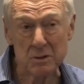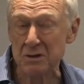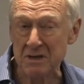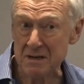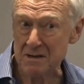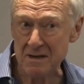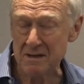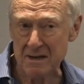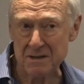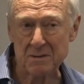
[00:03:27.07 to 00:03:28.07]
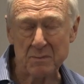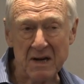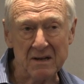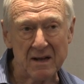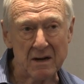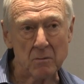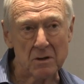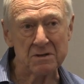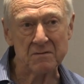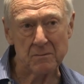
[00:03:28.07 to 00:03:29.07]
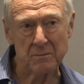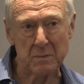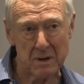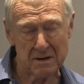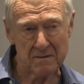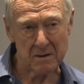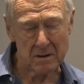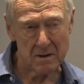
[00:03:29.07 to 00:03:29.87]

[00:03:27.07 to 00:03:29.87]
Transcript: which doesn't mean that it wasn't part of